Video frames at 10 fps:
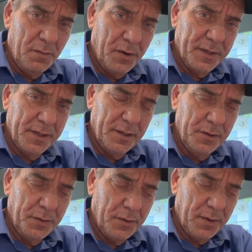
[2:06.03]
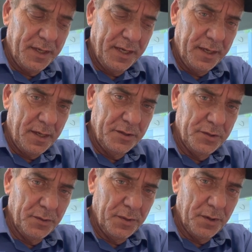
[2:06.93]
Martin Luther King
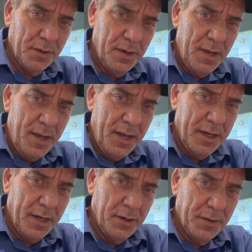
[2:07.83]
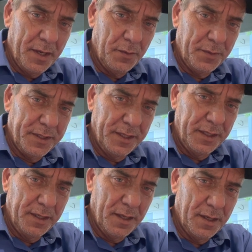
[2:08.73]
Jr. And I know that would
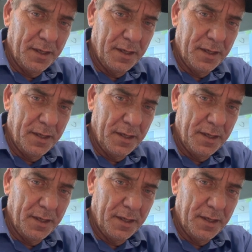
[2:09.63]
be,